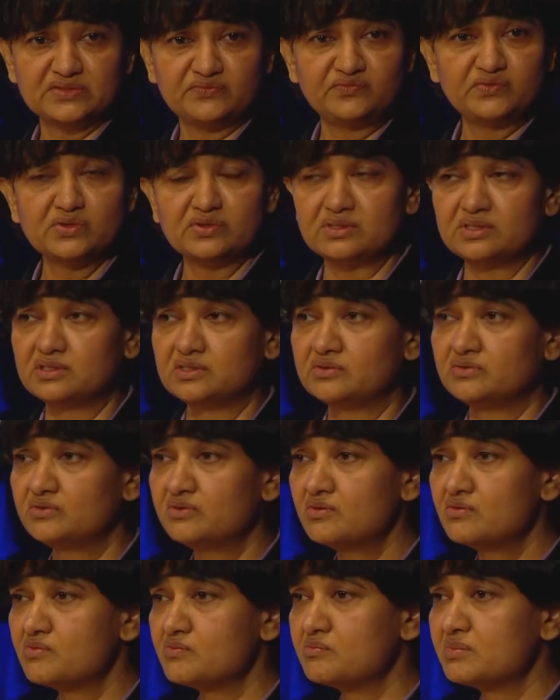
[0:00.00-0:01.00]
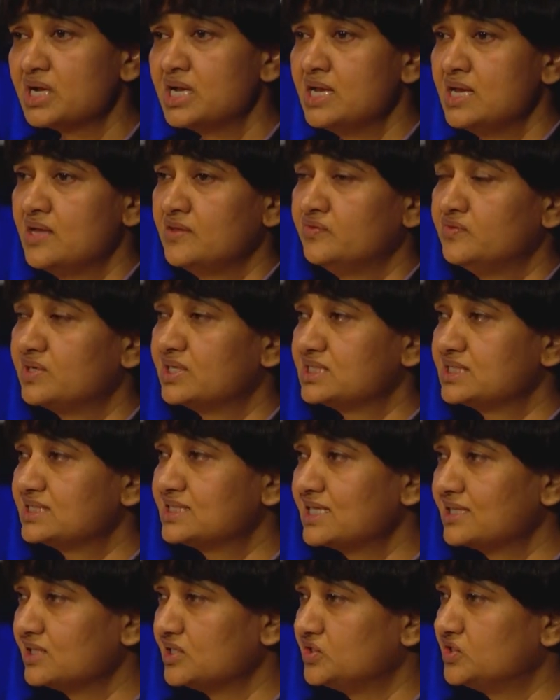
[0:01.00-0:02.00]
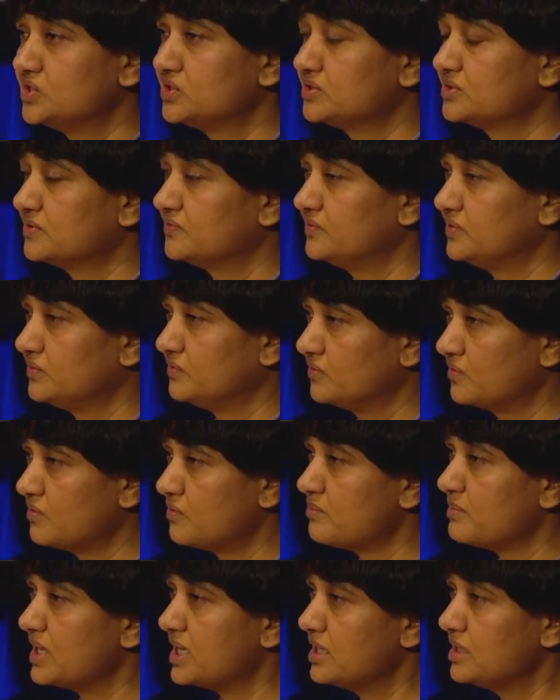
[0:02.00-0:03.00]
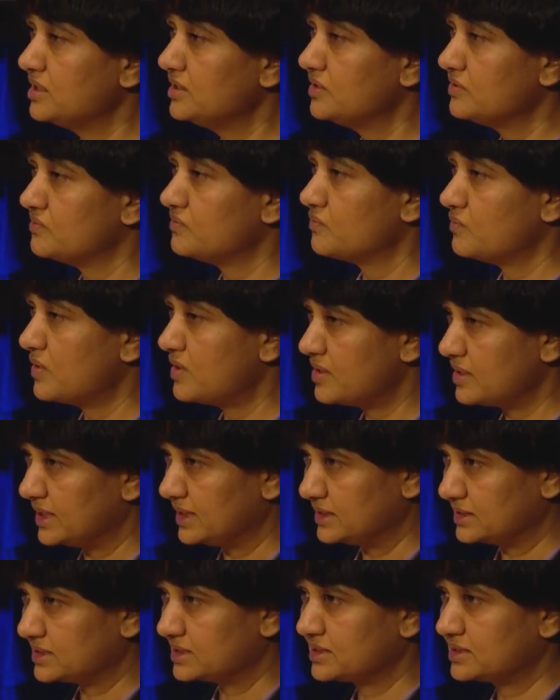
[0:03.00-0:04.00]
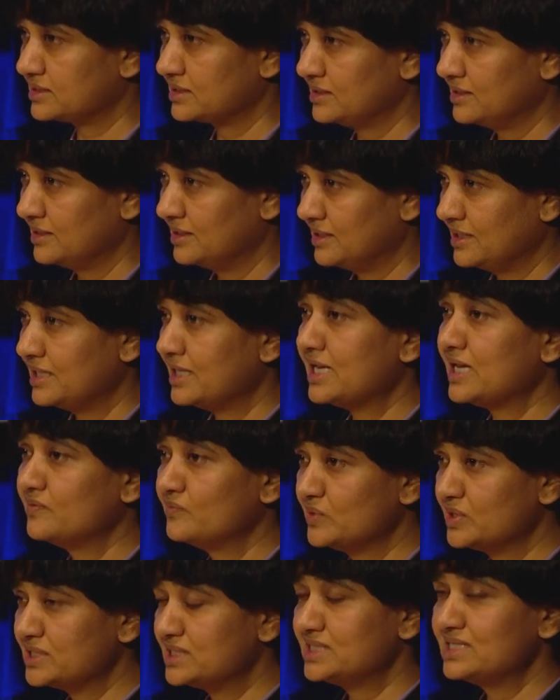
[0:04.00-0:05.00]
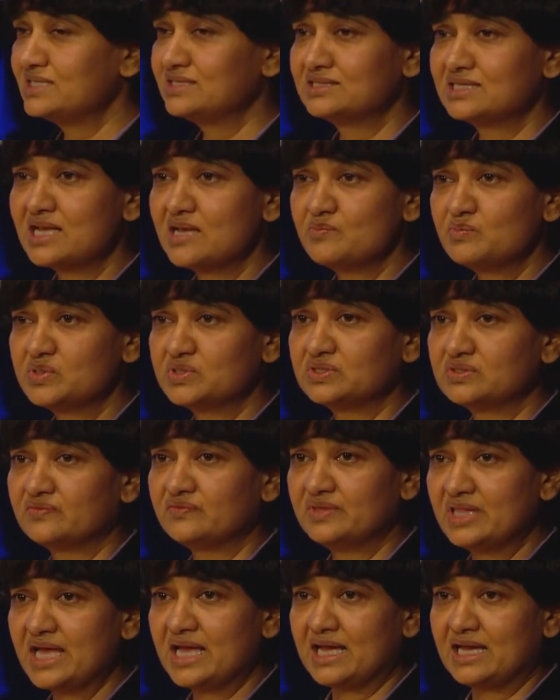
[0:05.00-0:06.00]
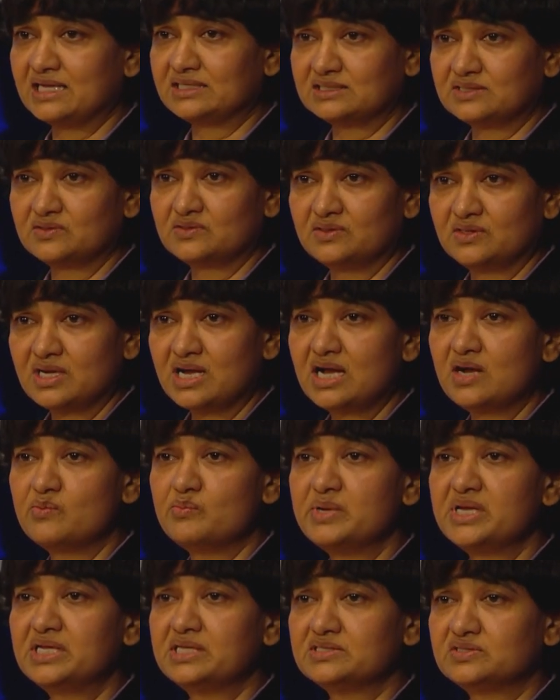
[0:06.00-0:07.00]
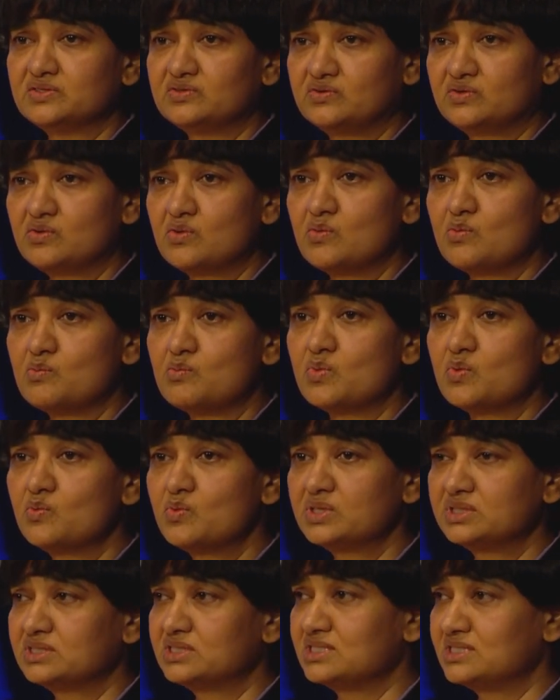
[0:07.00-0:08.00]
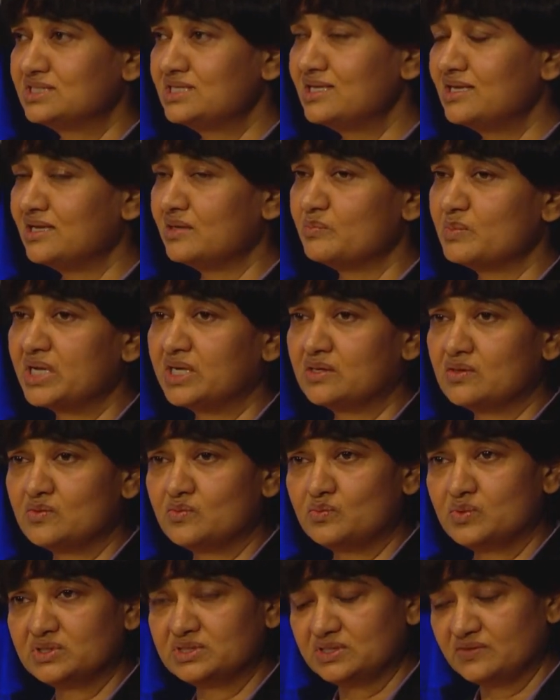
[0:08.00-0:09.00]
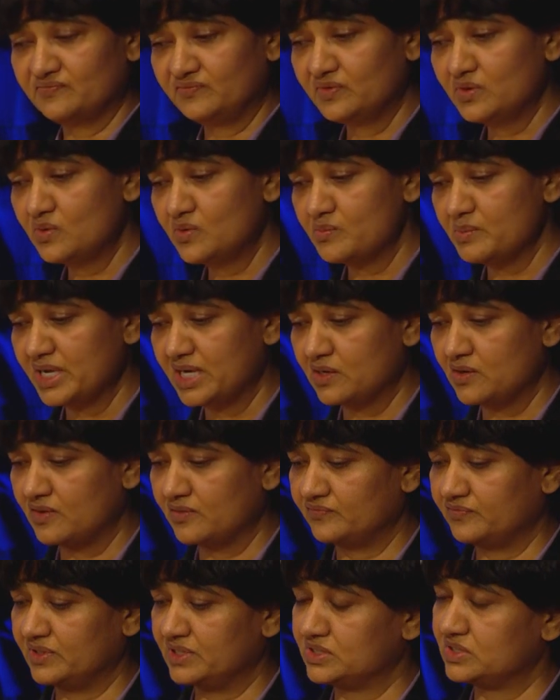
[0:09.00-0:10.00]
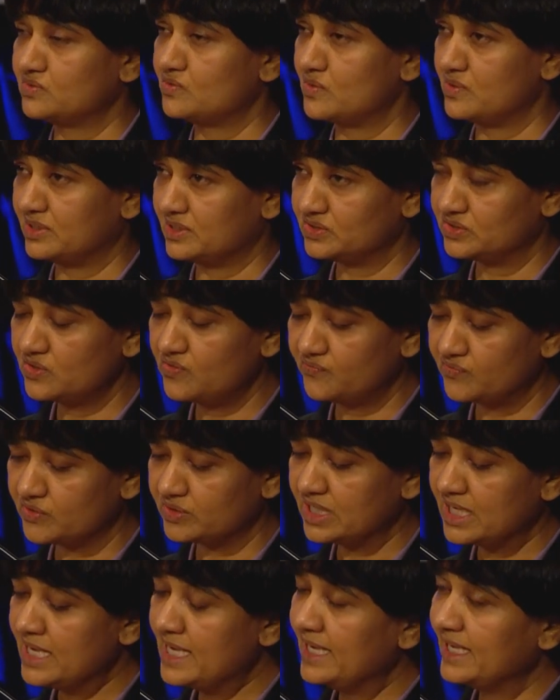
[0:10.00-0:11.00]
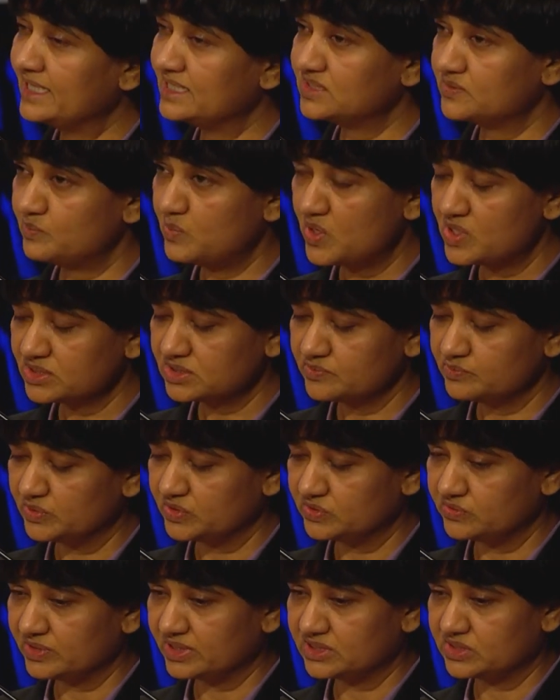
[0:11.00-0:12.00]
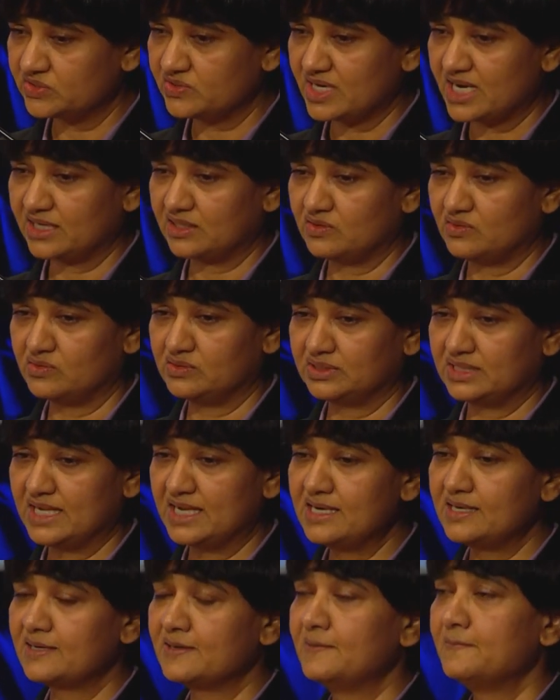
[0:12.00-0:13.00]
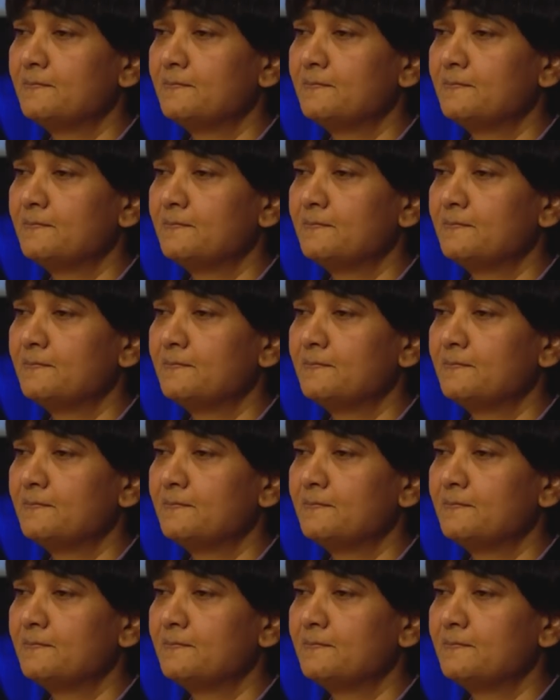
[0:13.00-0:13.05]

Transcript: If you're in a room, there are signatures of the room in your voice, and we'll see examples of that. How big is the room? What's the ceiling made of? What's the floor made of? And so on and so forth. It's possible to extract all that.